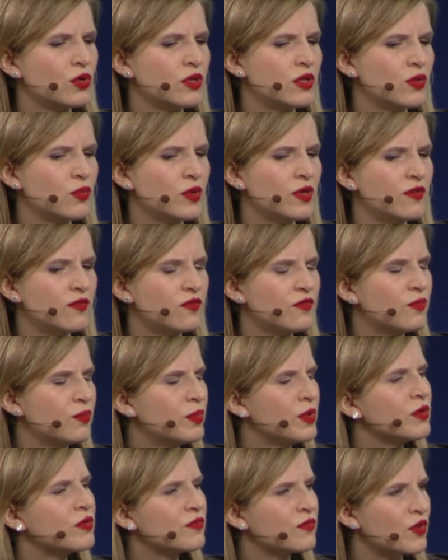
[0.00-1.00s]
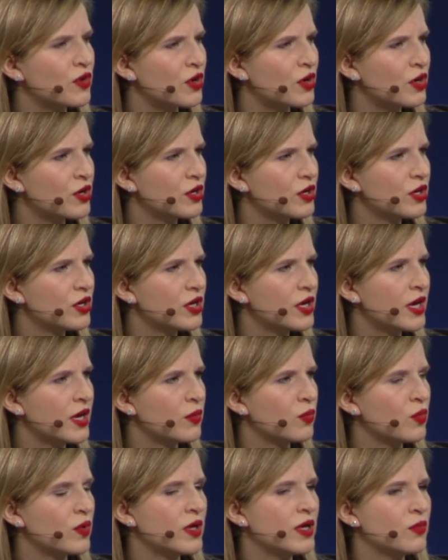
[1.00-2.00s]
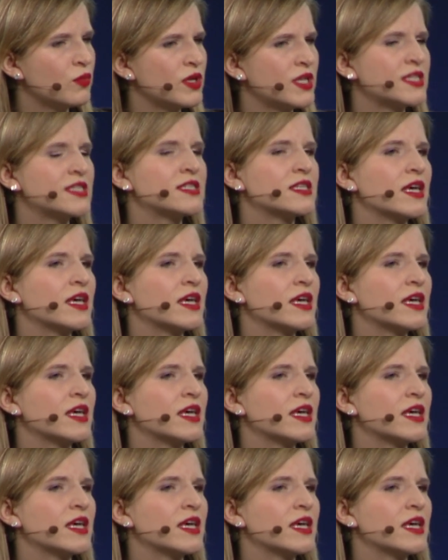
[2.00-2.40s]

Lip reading: that we've built for her and what it's